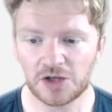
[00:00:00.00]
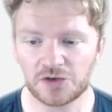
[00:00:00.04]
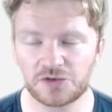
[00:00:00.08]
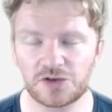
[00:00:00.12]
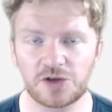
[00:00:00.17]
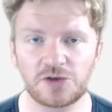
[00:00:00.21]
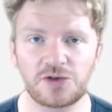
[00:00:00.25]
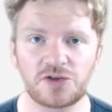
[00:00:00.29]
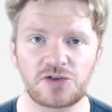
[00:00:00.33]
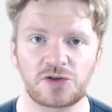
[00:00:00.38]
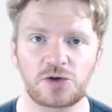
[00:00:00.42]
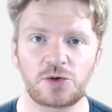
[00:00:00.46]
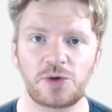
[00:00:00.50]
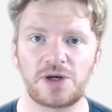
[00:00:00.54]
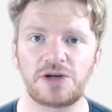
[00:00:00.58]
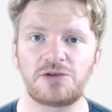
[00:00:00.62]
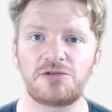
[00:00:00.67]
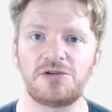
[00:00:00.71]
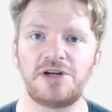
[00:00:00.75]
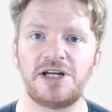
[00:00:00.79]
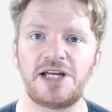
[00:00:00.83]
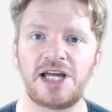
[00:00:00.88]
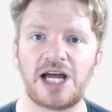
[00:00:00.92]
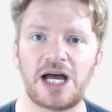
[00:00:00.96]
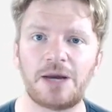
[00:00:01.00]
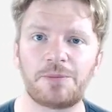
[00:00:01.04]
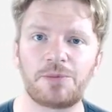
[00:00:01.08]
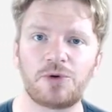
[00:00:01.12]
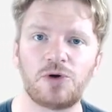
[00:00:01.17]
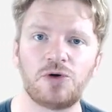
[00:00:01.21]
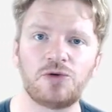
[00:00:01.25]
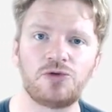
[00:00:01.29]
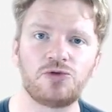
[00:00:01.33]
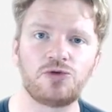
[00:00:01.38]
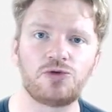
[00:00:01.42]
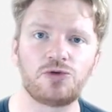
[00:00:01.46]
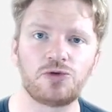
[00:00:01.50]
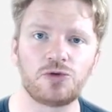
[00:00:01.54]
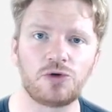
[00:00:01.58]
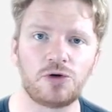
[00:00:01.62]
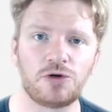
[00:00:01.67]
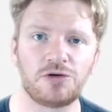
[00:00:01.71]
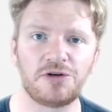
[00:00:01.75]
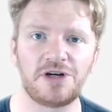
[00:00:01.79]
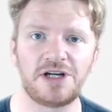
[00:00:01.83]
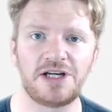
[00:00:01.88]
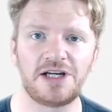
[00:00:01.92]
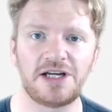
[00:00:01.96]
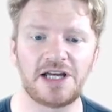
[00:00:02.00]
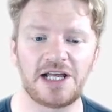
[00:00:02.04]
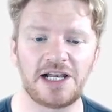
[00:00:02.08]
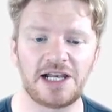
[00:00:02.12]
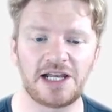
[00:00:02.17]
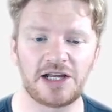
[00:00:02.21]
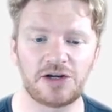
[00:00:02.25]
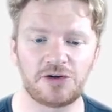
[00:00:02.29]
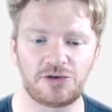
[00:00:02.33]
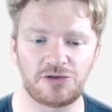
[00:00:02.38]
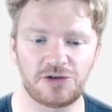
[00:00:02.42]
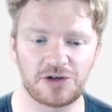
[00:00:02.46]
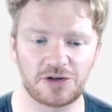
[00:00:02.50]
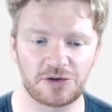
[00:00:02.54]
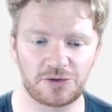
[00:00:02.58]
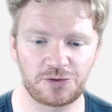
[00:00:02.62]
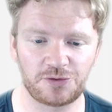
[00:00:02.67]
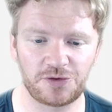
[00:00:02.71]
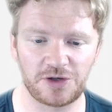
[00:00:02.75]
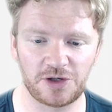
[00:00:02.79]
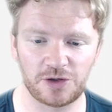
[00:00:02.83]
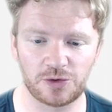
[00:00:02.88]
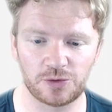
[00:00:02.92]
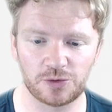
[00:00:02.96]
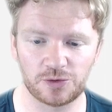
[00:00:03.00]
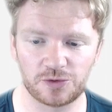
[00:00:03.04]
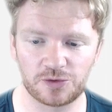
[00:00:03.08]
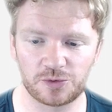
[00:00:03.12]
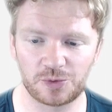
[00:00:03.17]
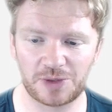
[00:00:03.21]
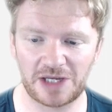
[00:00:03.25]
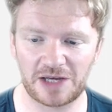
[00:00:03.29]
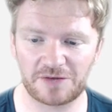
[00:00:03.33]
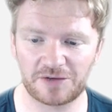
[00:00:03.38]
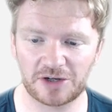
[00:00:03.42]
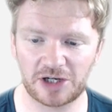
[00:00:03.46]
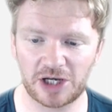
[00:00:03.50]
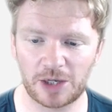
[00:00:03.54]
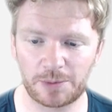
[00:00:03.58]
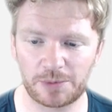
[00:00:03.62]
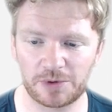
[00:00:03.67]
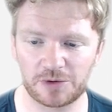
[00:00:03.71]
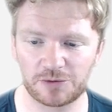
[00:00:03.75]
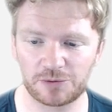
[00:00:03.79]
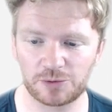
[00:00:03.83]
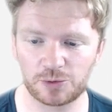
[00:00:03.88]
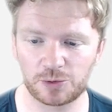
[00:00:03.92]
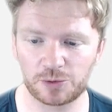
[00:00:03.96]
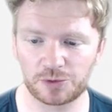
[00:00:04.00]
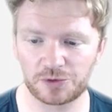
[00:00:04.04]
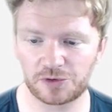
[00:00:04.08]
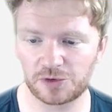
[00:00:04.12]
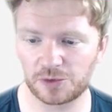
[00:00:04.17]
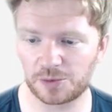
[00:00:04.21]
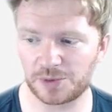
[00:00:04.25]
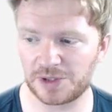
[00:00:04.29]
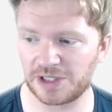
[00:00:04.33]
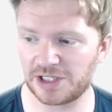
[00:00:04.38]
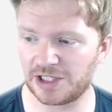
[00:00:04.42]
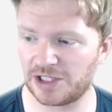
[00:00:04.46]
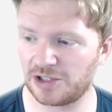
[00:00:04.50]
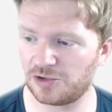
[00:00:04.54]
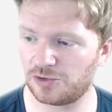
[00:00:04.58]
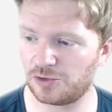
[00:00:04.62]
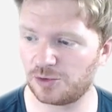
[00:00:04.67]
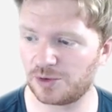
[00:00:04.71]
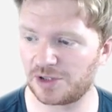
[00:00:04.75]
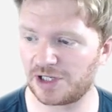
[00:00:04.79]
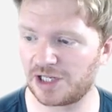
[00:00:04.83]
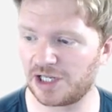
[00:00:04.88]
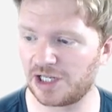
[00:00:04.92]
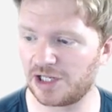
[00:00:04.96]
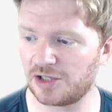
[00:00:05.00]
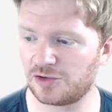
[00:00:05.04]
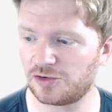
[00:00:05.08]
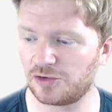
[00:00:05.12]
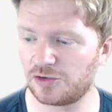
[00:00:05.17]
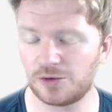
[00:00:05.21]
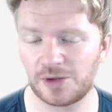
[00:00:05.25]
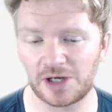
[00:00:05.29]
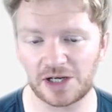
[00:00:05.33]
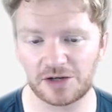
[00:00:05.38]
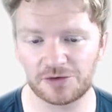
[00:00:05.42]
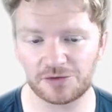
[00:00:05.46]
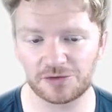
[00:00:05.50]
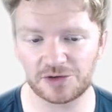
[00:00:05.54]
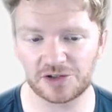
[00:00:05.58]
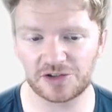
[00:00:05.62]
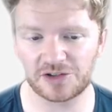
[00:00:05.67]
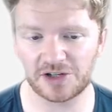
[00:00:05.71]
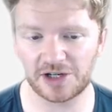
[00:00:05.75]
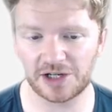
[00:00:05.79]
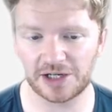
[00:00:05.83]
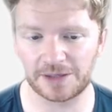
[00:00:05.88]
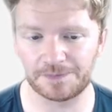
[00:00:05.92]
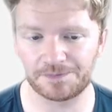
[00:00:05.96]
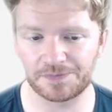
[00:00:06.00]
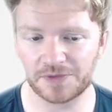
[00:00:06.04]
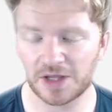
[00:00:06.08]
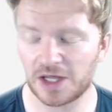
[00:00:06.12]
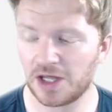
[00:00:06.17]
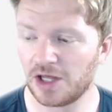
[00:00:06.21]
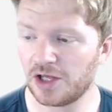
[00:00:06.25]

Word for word: So just a quick recap on drawing electric fields. We have a couple of rules that we need to adhere to every time.